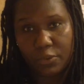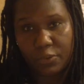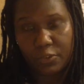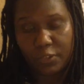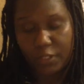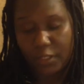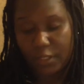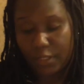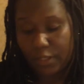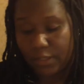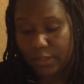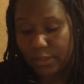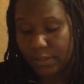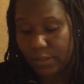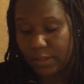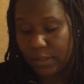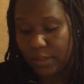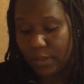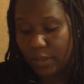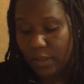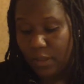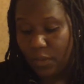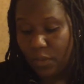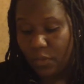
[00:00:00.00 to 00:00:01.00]
field
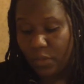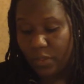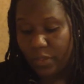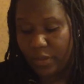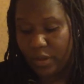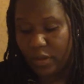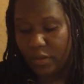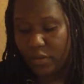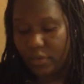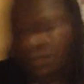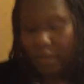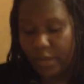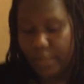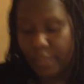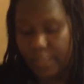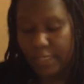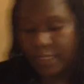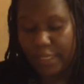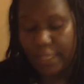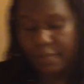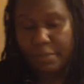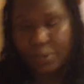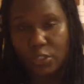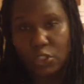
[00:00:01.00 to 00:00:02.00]
with a chronic
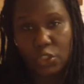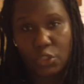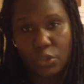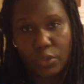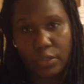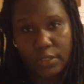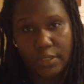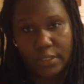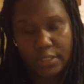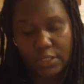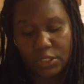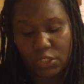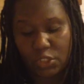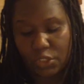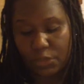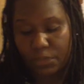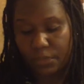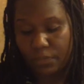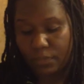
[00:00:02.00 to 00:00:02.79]
labor shortage.